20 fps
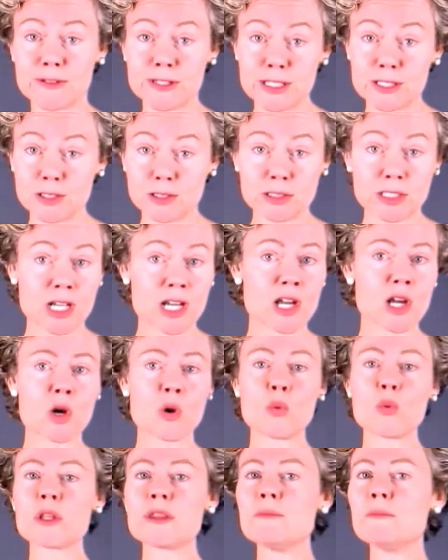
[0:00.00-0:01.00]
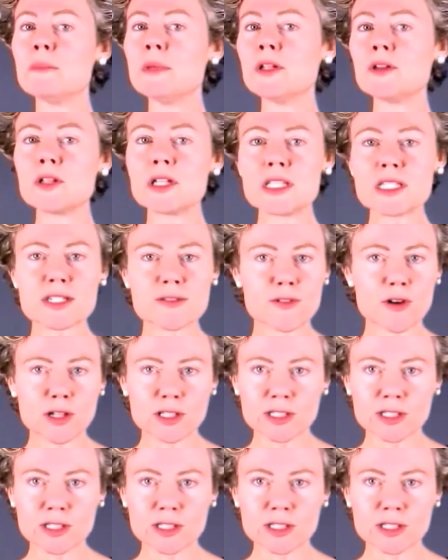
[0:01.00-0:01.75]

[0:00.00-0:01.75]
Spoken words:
field with millions of